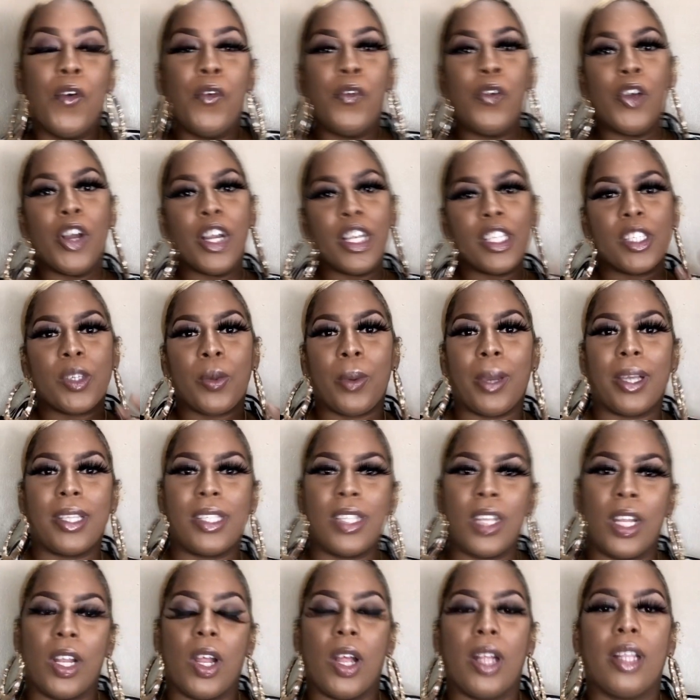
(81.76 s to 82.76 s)
first
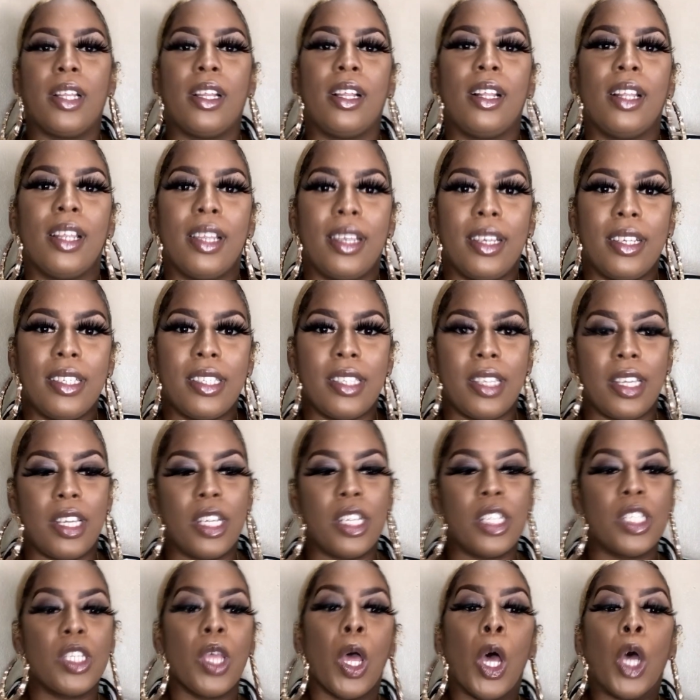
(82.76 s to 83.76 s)
question on the list
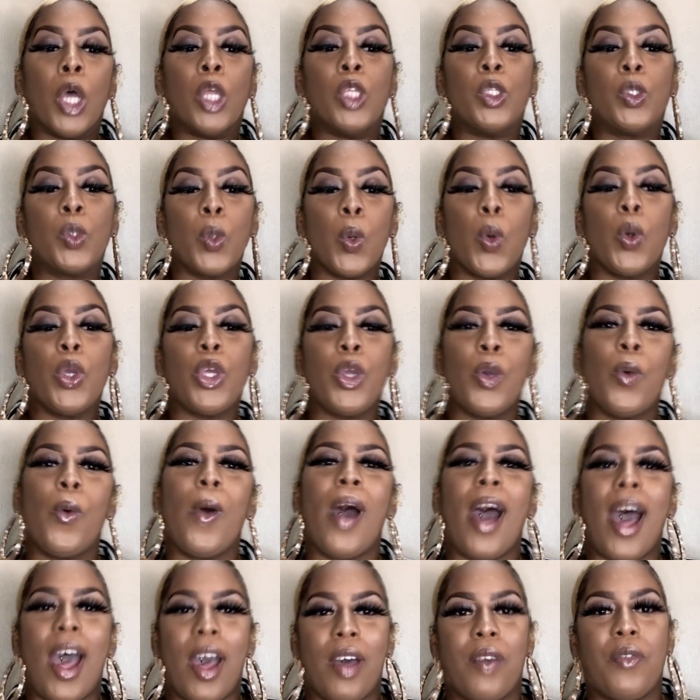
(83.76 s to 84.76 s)
is do you
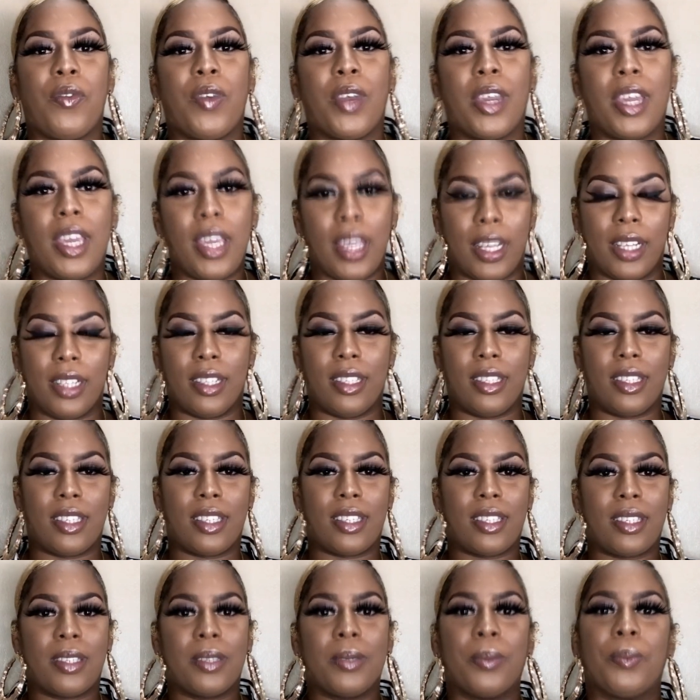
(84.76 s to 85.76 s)
have
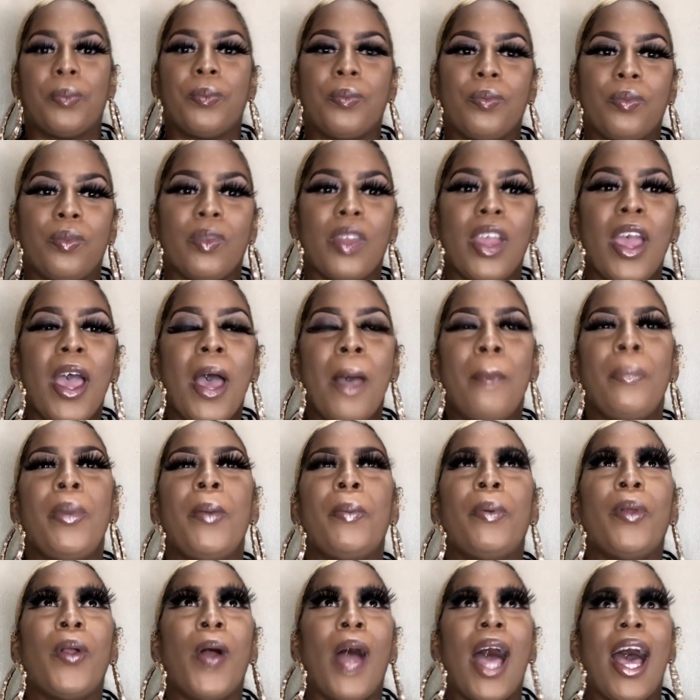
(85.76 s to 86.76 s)
kids
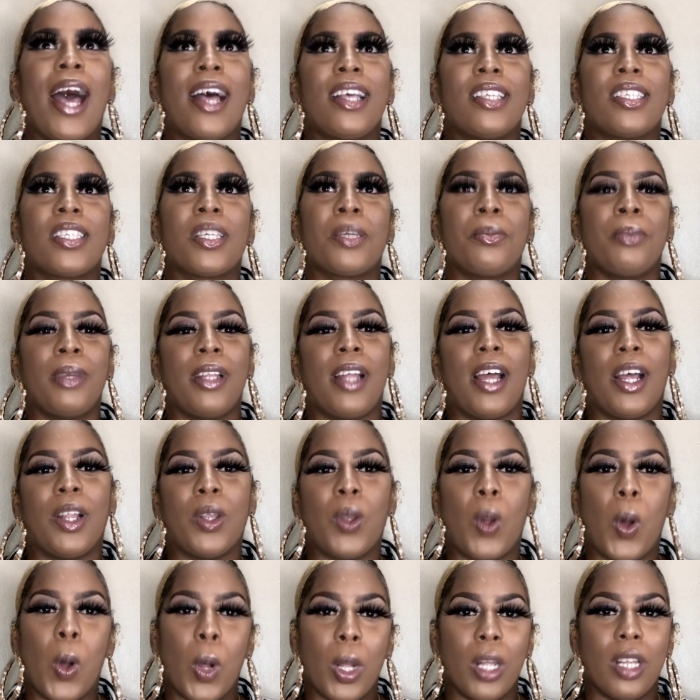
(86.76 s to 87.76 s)
people ask me
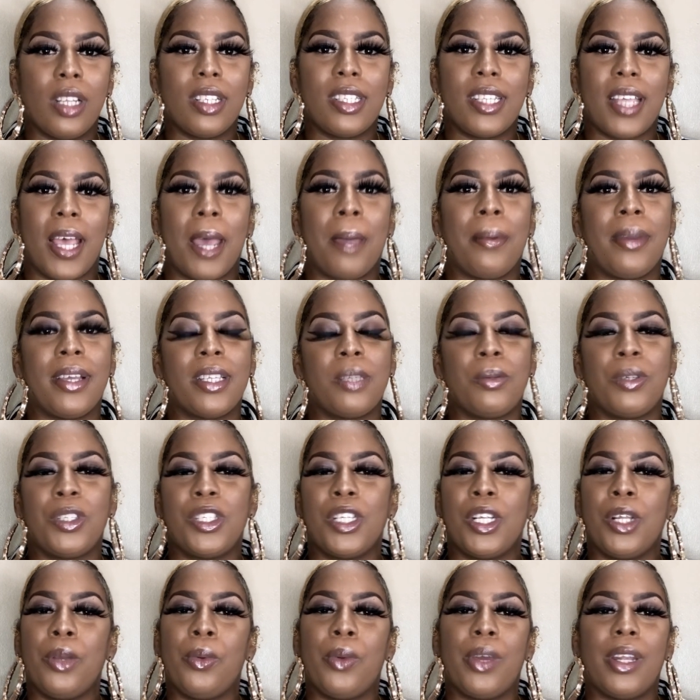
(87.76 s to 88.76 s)
that all the time
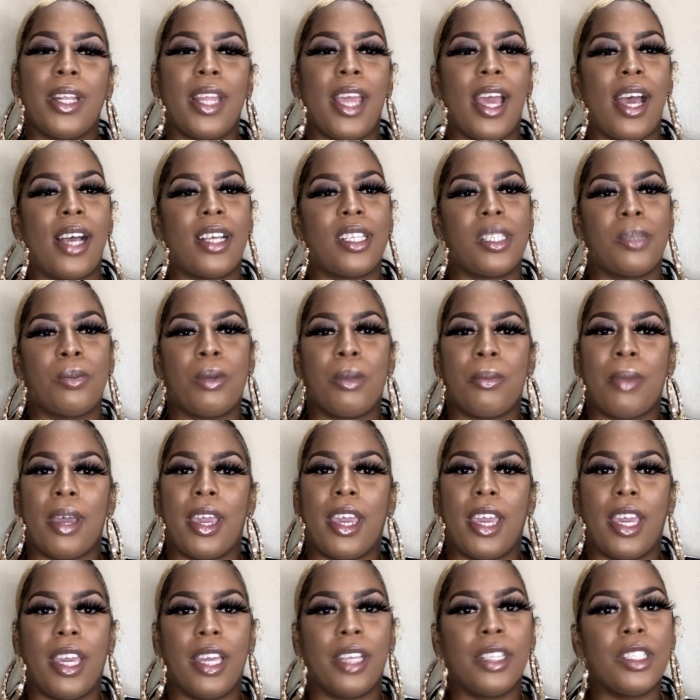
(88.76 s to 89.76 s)
especially when they ask me
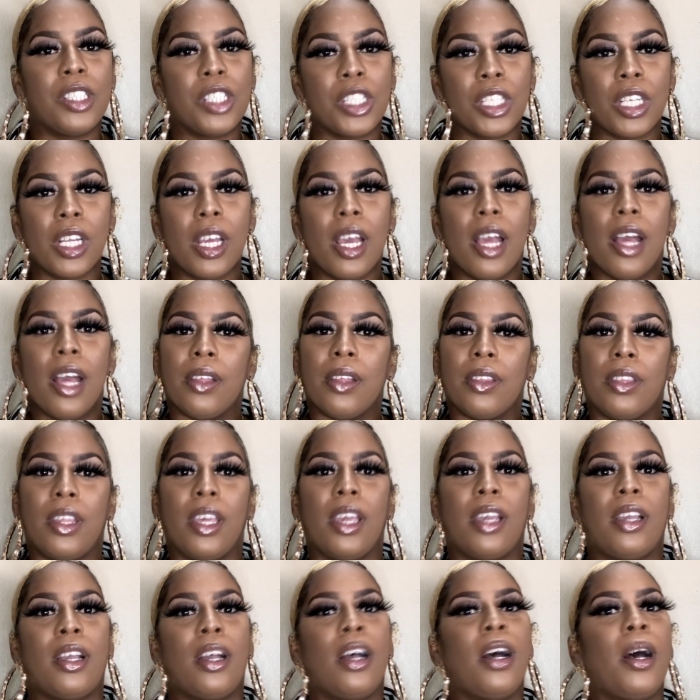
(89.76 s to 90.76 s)
my age
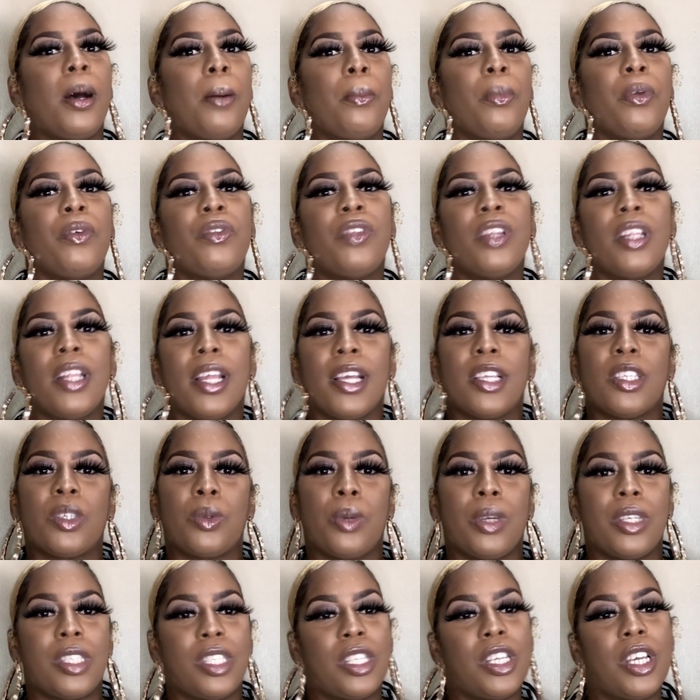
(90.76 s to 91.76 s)
they come with the next
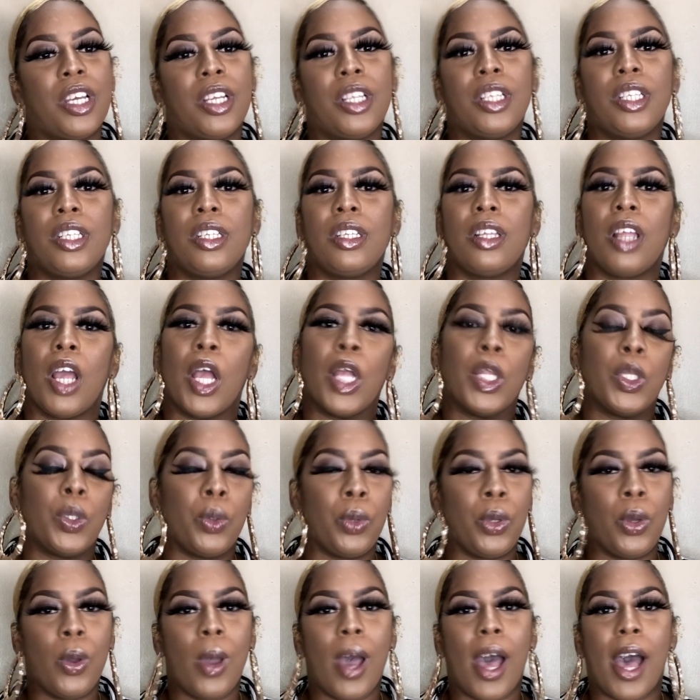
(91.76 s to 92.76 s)
question do
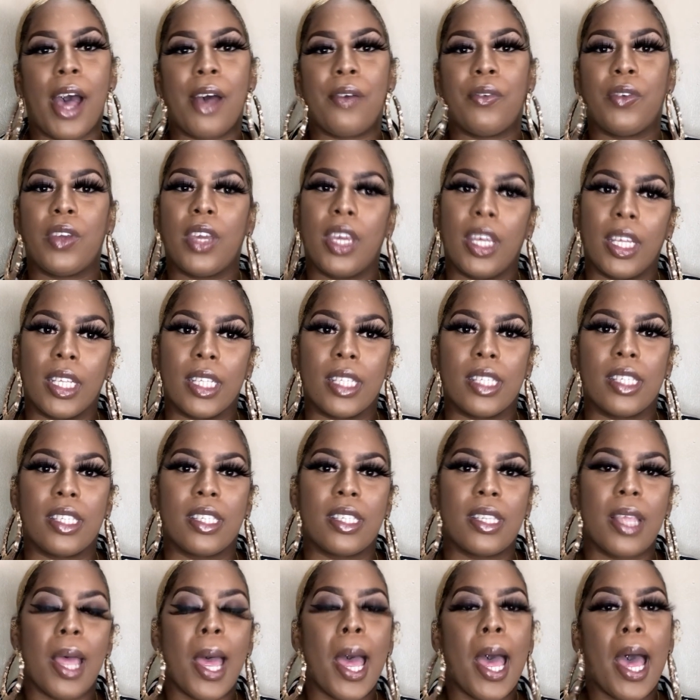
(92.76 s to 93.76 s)
you have
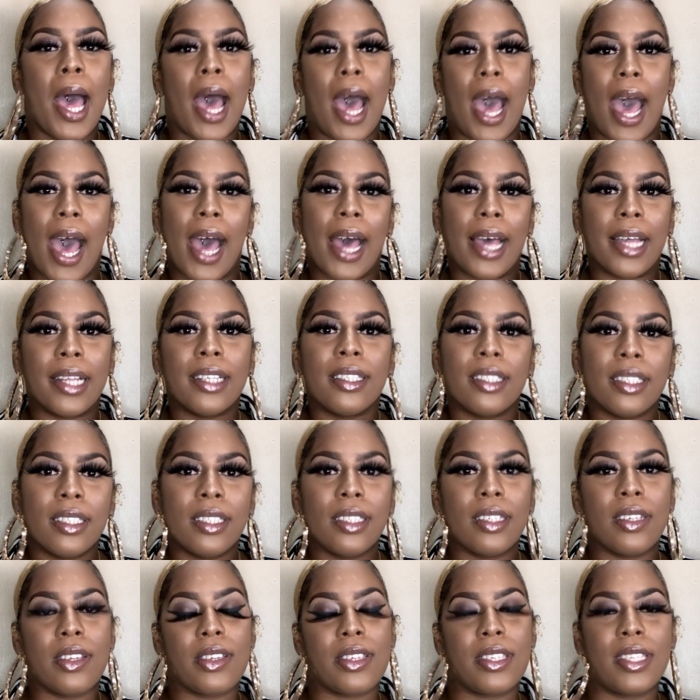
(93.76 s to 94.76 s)
kids and
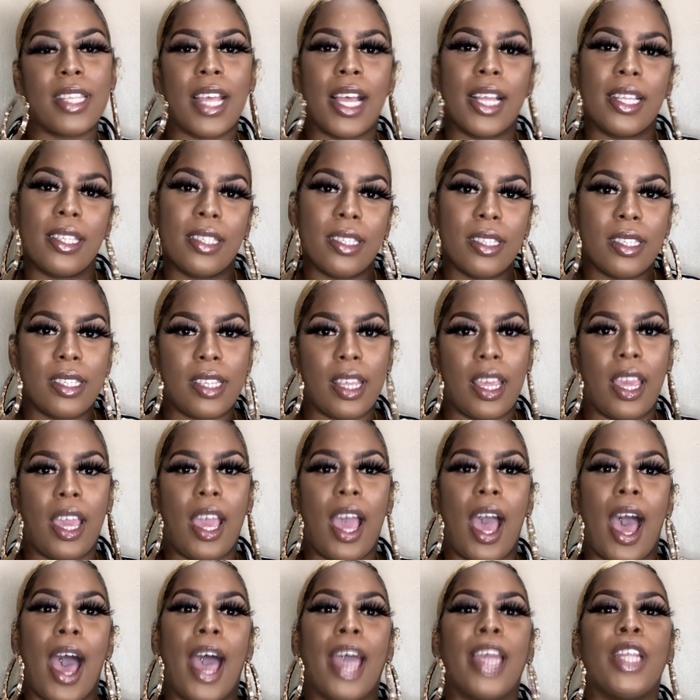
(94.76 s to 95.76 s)
sad to
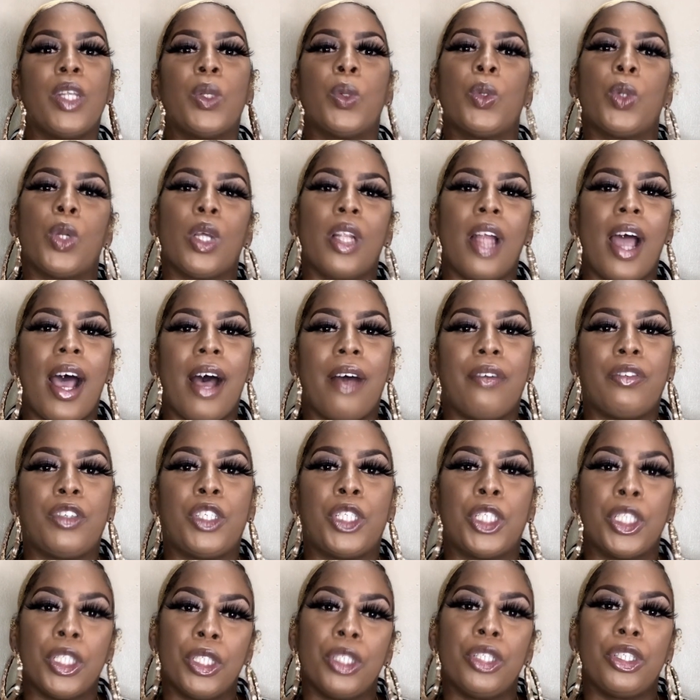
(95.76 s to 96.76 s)
say i do not have
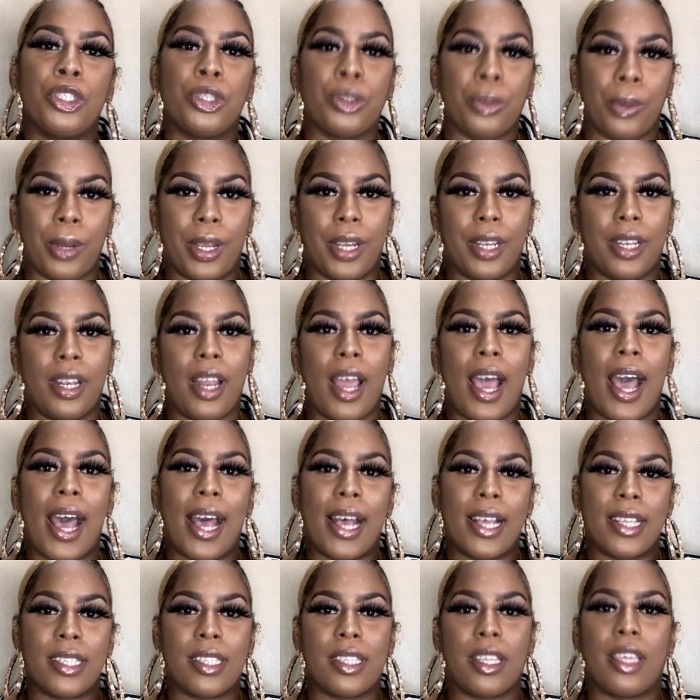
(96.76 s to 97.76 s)
children
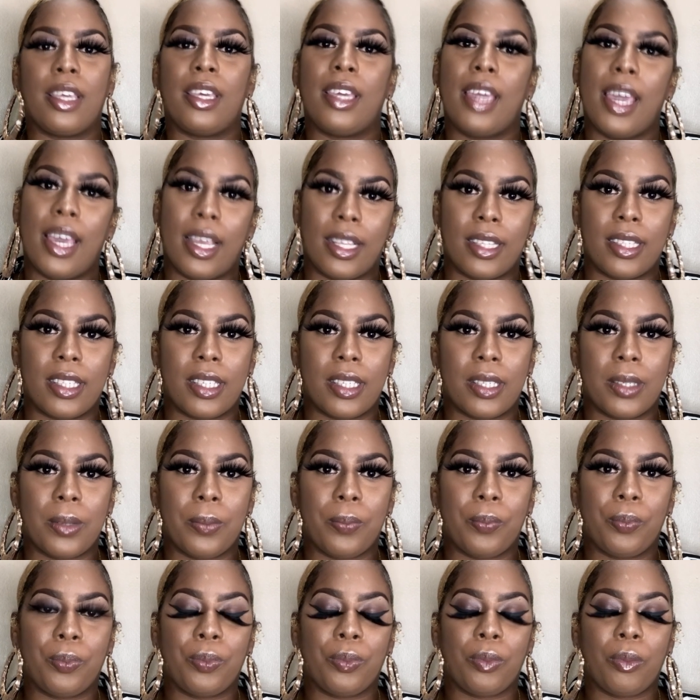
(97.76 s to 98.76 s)
as yet
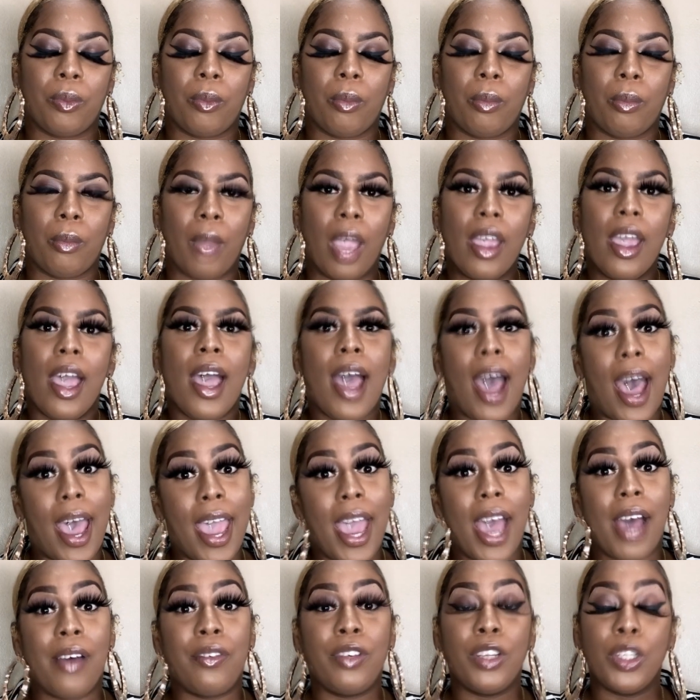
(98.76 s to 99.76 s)
i
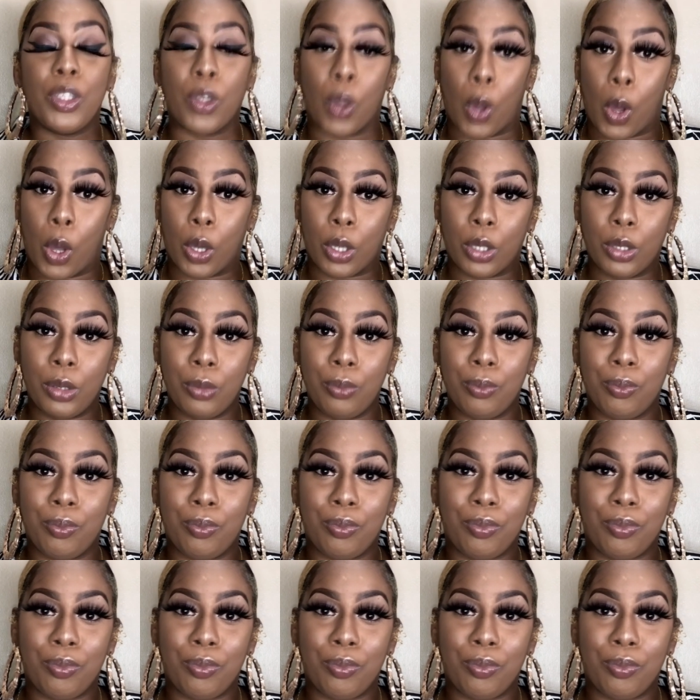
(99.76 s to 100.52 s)
have a dog